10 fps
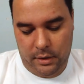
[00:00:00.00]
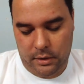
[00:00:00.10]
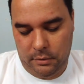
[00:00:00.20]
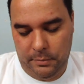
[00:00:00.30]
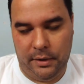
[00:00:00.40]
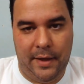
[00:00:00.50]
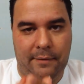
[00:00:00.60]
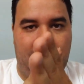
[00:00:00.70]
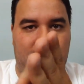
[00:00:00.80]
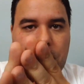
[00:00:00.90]
little bit of that
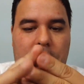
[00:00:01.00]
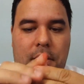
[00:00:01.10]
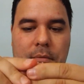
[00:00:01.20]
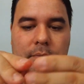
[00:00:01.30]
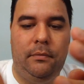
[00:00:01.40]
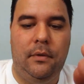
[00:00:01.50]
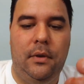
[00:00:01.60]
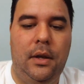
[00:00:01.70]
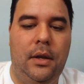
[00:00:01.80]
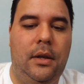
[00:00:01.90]
Vaseline,
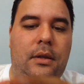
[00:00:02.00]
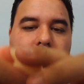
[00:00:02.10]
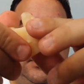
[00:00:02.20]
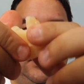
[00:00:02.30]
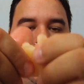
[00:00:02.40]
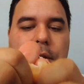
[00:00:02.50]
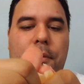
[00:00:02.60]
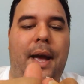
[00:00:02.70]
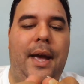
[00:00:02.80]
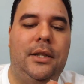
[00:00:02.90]
take your
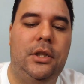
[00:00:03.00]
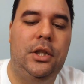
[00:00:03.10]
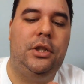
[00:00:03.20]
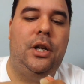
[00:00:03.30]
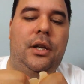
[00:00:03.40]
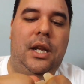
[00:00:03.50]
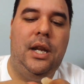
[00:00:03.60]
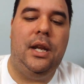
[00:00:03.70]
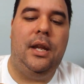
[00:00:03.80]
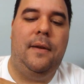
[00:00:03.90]
wax and just start
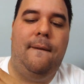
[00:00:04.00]
kneading it.